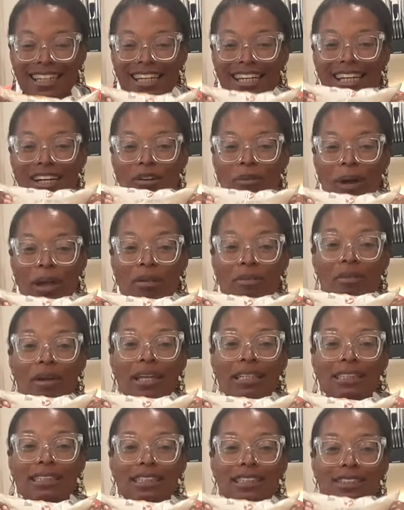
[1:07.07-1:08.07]
white
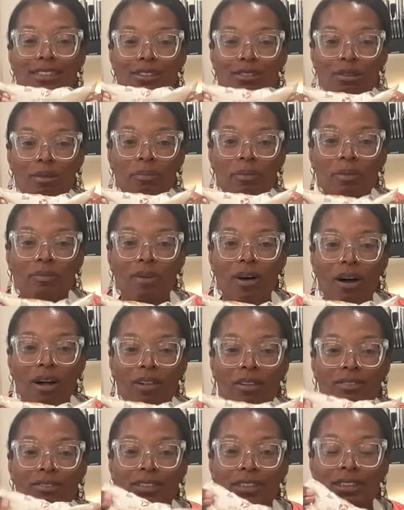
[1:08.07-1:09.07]
rice is stripped of all
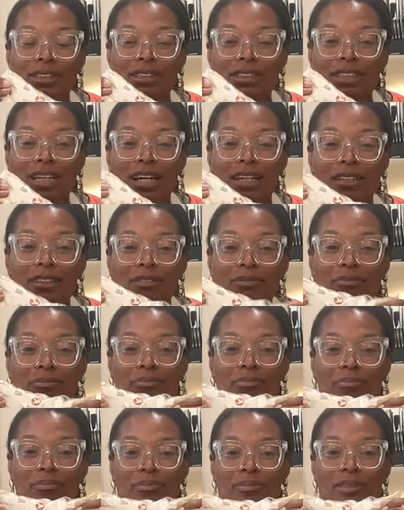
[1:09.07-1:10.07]
of its
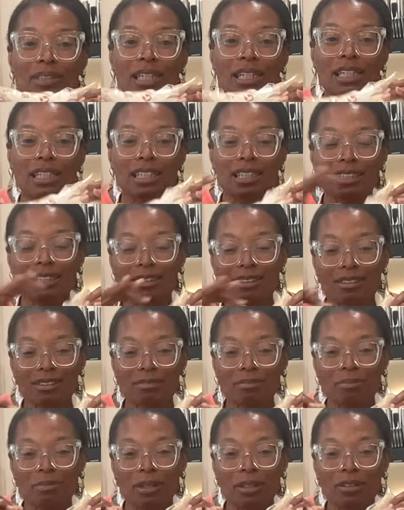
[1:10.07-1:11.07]

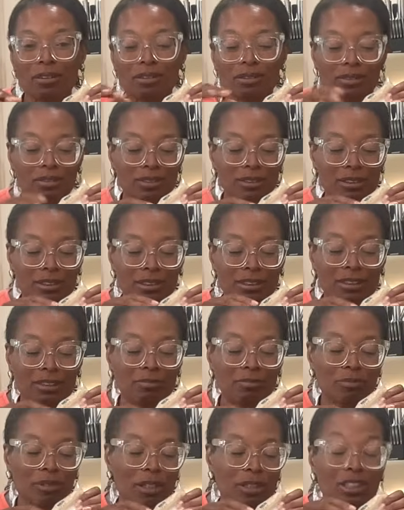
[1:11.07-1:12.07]
minerals,
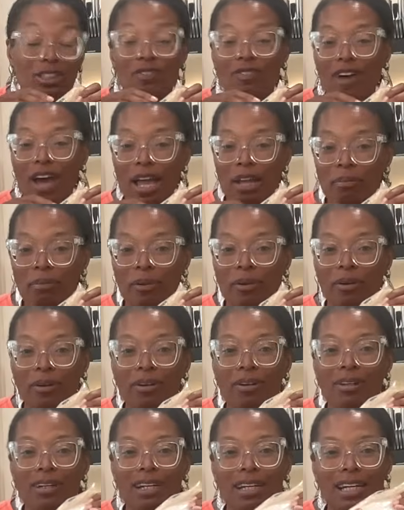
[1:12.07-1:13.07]
its
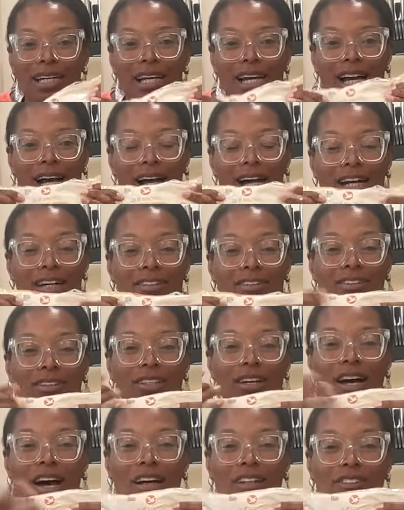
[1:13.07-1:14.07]
fiber,
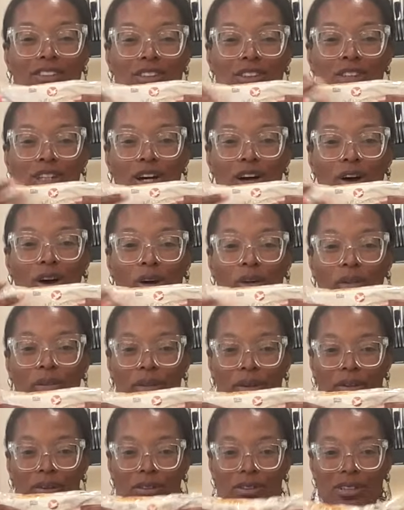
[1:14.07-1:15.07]
the husk, the hull
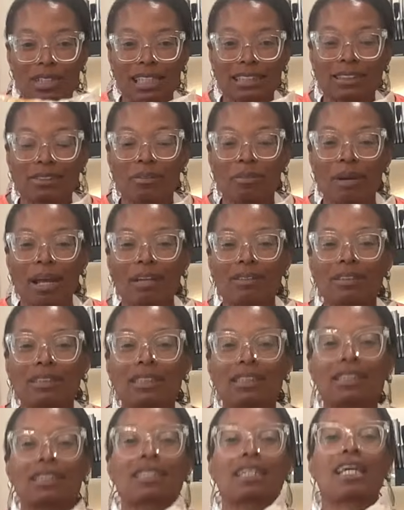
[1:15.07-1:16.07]
that's around
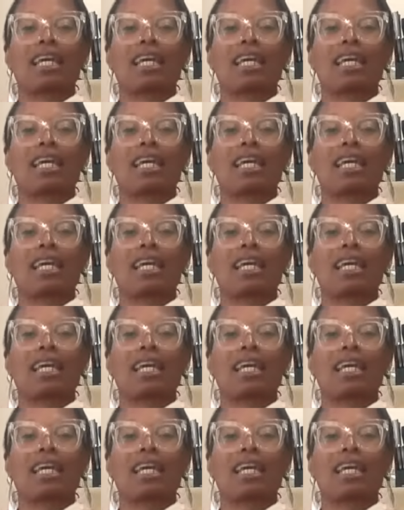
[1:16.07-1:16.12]
it,